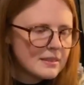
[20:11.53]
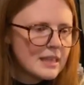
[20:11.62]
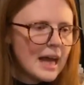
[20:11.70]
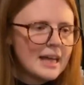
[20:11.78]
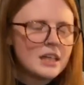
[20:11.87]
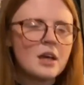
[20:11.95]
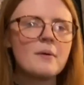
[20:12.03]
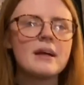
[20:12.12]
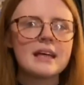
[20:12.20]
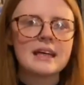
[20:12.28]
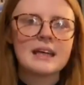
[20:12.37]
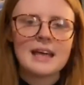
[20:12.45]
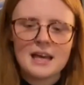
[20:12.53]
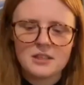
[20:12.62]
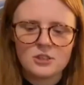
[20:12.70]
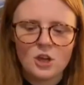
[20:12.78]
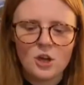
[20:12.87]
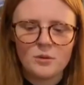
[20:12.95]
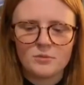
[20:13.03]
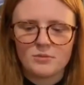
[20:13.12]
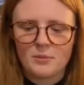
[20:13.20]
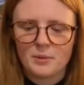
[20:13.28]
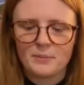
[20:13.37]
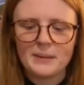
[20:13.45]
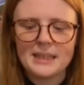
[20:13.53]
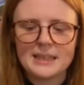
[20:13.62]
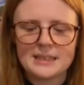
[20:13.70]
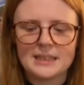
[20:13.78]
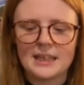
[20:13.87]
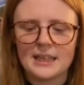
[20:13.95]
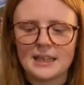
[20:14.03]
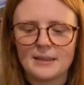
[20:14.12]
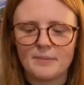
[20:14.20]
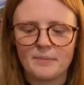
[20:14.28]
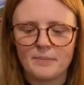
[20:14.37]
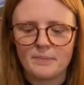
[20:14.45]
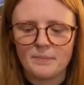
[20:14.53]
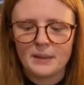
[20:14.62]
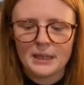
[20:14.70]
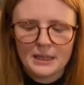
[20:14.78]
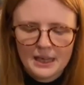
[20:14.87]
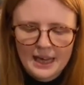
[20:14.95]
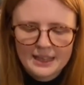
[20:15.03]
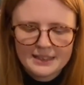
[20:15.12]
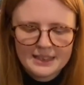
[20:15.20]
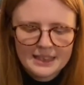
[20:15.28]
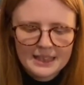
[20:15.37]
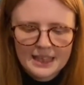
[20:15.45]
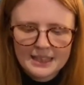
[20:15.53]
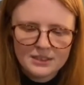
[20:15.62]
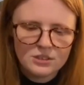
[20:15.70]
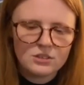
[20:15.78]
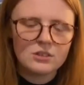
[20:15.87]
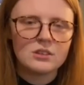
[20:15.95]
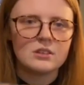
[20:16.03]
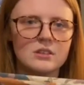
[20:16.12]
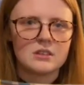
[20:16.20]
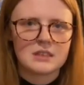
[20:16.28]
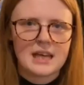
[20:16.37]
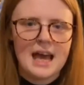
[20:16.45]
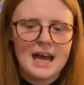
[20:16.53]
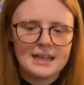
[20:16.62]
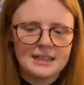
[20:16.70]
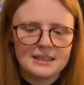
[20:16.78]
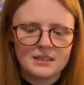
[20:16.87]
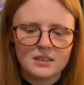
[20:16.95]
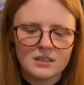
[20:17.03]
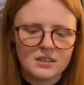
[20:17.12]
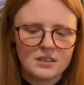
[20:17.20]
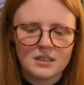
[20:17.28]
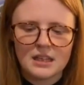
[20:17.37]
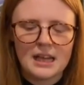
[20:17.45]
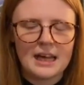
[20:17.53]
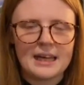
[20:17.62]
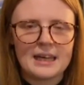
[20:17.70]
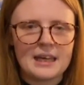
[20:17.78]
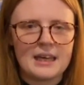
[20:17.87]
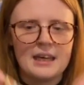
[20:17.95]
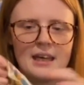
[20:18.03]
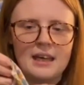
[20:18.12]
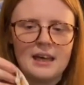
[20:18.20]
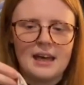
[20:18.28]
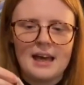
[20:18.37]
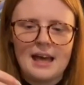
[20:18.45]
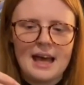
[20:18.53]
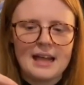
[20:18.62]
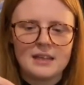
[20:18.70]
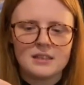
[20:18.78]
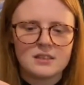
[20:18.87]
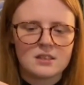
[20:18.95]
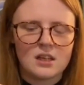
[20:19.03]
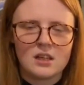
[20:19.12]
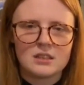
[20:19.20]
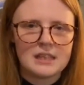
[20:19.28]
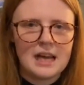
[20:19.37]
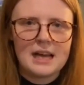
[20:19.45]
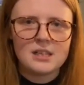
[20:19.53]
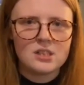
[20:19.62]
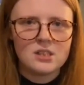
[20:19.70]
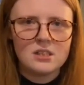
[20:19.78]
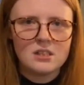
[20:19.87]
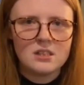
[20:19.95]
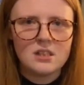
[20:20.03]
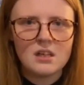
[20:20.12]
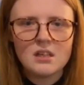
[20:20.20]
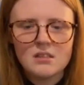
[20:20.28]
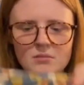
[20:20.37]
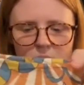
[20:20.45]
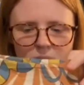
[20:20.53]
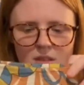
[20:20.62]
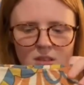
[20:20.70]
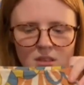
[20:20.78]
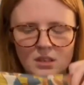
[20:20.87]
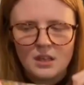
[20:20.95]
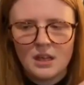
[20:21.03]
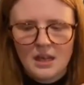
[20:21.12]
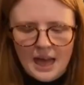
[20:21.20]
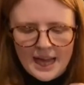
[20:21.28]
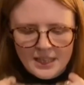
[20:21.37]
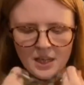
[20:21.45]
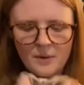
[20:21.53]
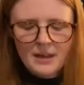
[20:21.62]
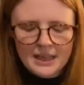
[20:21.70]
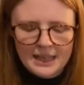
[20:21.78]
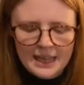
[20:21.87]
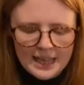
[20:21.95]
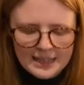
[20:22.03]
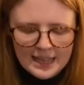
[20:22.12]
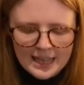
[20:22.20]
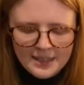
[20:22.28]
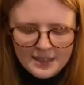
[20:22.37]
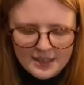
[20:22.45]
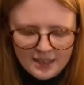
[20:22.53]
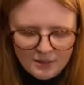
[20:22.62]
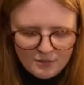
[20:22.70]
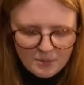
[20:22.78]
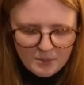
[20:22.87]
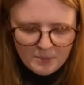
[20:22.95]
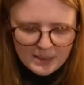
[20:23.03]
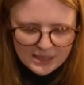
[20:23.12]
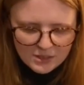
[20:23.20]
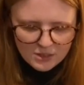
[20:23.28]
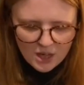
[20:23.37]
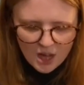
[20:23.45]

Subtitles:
I know I can get a top from a metre, but I think I'd struggle to get anything other than like a Helen's Closet Ashton top. I know I can get the Anthea from 1.5 meters